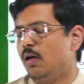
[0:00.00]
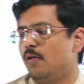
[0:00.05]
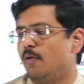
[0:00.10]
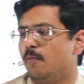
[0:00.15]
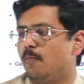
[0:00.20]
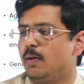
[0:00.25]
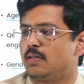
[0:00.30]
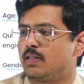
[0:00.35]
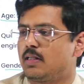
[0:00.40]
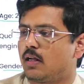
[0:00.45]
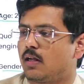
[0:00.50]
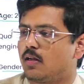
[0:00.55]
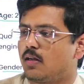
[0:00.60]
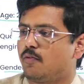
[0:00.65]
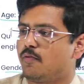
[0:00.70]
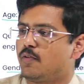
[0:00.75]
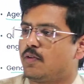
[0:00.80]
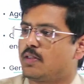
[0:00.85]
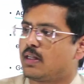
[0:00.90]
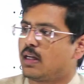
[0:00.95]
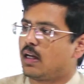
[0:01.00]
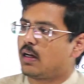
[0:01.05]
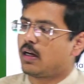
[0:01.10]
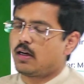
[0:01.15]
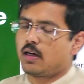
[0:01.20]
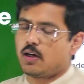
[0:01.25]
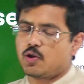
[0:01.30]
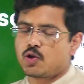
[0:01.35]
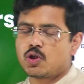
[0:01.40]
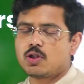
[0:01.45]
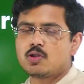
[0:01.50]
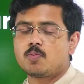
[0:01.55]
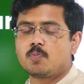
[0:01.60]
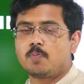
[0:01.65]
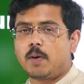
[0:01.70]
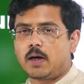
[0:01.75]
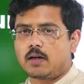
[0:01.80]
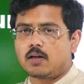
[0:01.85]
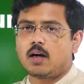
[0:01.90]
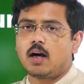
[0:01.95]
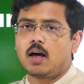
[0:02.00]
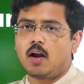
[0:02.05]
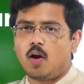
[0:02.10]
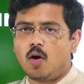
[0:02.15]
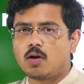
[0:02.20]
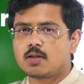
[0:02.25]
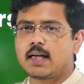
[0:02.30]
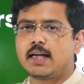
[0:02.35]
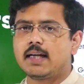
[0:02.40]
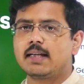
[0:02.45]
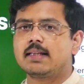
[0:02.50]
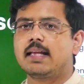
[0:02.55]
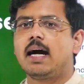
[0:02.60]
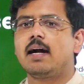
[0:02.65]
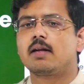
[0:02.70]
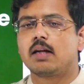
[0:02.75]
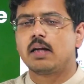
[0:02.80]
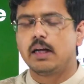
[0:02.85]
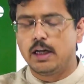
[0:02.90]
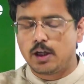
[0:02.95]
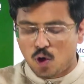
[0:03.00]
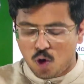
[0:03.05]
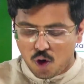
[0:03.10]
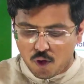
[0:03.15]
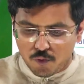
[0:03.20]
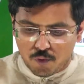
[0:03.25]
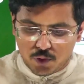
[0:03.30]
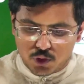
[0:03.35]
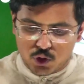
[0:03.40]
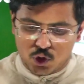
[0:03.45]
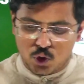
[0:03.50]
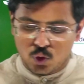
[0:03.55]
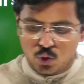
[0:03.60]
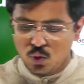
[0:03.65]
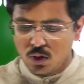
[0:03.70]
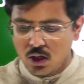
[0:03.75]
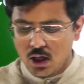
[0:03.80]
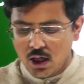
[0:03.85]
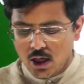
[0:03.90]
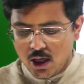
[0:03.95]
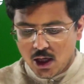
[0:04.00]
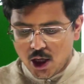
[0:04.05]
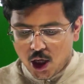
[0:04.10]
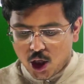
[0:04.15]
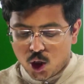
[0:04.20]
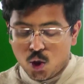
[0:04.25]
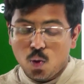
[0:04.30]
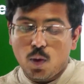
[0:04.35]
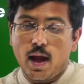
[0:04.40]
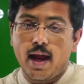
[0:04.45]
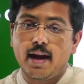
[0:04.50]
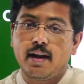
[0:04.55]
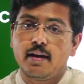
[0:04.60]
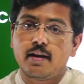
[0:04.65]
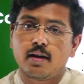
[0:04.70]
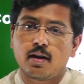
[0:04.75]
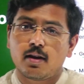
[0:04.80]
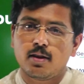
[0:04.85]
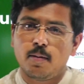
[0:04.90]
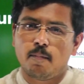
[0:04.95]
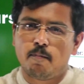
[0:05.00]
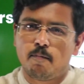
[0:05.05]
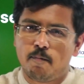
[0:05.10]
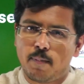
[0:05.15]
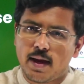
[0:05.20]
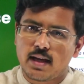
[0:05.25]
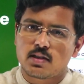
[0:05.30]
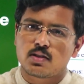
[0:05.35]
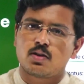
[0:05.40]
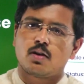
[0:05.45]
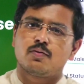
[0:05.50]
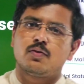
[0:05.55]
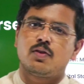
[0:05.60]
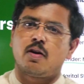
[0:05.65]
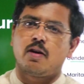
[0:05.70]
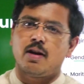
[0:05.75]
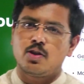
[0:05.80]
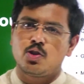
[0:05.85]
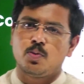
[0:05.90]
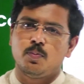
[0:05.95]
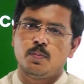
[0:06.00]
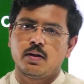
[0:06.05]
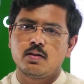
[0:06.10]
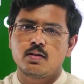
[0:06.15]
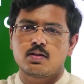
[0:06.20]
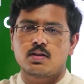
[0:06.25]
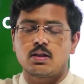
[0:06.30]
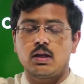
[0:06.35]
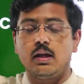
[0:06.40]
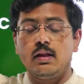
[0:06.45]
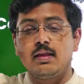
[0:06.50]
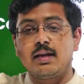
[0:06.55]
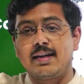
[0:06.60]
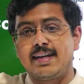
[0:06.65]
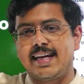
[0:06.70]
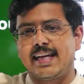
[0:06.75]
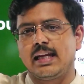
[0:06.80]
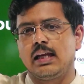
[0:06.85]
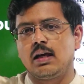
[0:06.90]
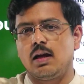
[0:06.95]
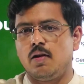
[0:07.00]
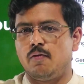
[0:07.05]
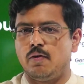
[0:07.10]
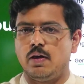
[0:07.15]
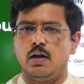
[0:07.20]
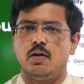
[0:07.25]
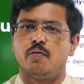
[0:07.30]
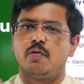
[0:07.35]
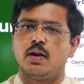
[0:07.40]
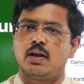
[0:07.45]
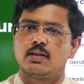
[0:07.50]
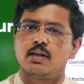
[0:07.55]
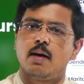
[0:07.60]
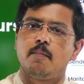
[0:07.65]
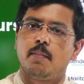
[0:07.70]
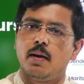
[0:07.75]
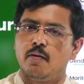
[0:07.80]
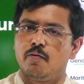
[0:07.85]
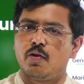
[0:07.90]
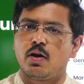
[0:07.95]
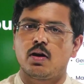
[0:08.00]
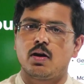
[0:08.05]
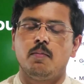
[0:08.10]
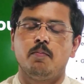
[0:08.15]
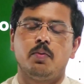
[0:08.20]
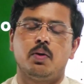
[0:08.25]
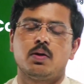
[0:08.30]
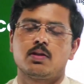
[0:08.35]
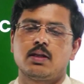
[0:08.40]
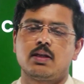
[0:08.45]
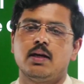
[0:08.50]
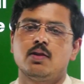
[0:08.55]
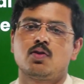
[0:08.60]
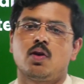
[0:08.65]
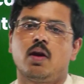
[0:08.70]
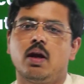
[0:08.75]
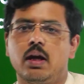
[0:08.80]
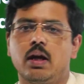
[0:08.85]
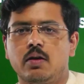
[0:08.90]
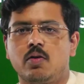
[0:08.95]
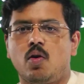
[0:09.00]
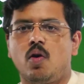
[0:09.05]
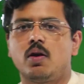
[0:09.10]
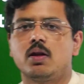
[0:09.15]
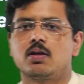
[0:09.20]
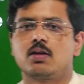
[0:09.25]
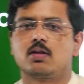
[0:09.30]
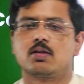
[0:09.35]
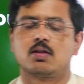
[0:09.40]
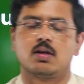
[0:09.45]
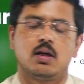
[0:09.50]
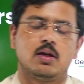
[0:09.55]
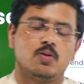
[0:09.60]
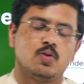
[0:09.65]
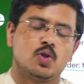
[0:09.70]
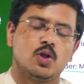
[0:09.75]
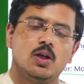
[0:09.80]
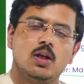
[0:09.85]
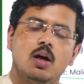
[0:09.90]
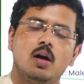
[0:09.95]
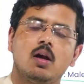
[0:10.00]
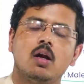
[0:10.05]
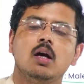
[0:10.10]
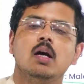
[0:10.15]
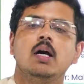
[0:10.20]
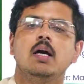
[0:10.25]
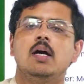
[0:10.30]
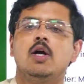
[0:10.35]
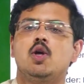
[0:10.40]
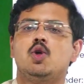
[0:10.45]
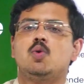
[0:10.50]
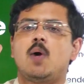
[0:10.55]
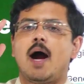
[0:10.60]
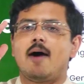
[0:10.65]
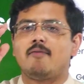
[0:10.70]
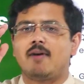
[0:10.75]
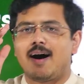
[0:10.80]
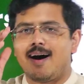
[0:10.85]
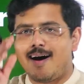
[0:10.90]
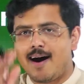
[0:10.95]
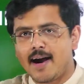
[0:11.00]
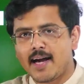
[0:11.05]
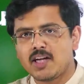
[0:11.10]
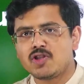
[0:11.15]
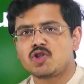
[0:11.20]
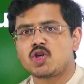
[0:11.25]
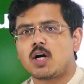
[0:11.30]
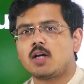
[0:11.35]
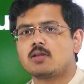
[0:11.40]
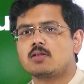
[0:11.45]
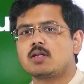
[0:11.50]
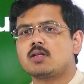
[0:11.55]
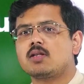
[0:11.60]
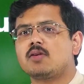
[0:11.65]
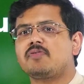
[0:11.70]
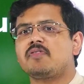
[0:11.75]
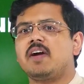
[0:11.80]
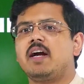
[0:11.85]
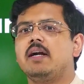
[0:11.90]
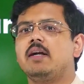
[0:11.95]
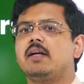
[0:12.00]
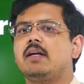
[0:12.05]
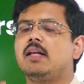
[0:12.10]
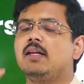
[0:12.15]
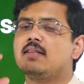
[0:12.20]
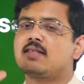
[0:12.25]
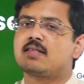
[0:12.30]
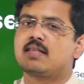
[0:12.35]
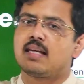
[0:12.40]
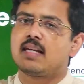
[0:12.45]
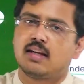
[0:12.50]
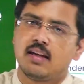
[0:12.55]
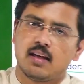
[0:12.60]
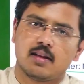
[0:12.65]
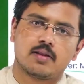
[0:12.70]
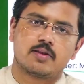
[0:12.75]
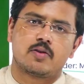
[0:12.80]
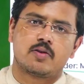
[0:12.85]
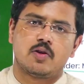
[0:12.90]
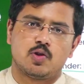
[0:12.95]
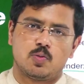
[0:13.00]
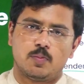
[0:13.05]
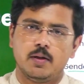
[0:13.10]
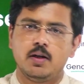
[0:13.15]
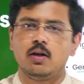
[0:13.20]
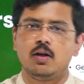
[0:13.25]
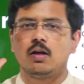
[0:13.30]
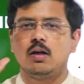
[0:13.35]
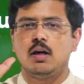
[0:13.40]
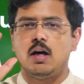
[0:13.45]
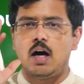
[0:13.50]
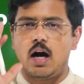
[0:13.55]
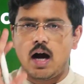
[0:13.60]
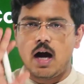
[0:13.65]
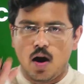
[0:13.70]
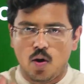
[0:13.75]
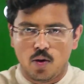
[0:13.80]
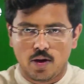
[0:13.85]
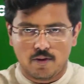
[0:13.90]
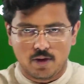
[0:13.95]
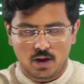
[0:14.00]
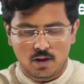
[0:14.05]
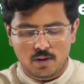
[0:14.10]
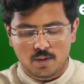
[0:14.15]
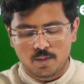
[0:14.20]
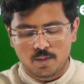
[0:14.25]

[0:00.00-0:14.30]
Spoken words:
basic physical conditions. But alongside that, it offers you to enter the best of the regiments in the technical field. For example, if you're a computer science or electronics engineer, you have high chances of entering signals regiment. However,